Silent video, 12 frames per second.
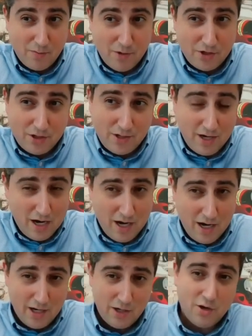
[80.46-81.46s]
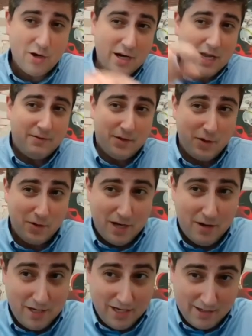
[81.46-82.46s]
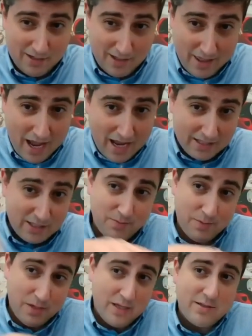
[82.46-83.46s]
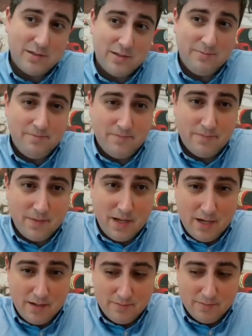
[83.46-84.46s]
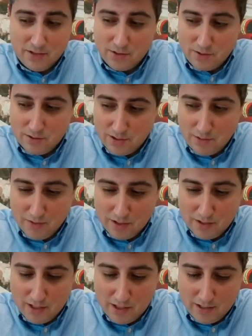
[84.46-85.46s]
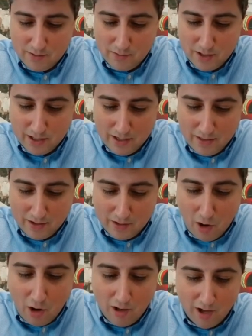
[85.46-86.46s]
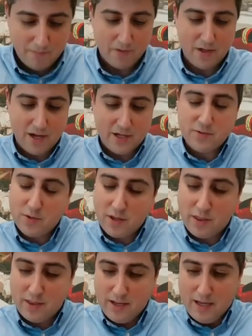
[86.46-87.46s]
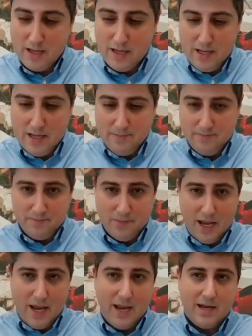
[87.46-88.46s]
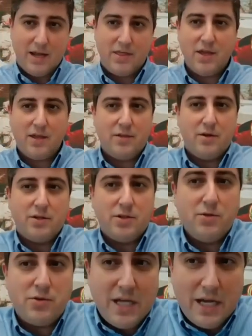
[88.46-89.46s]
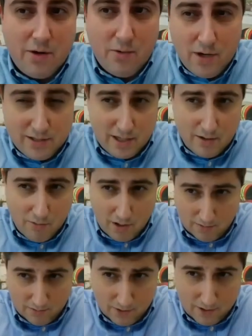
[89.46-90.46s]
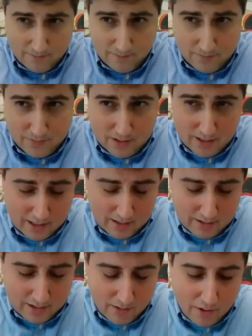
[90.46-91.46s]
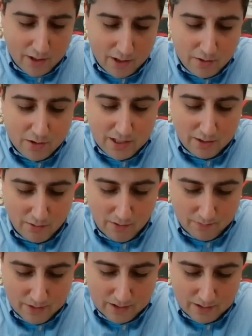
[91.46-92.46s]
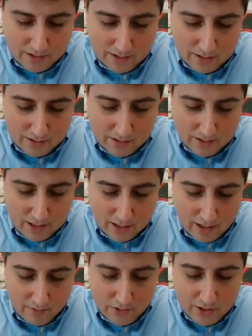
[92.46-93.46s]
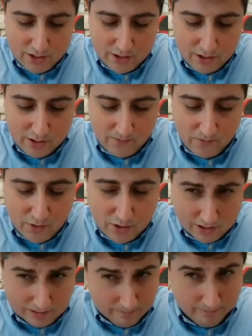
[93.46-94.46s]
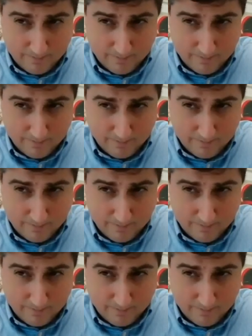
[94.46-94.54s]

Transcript: your mission, you're going to have to go down into that space. Um, it's something uh, that we can, I think, all empathize with. And I think the two takeaways that I want from uh, that I want you to take away from this this uh, conversation is first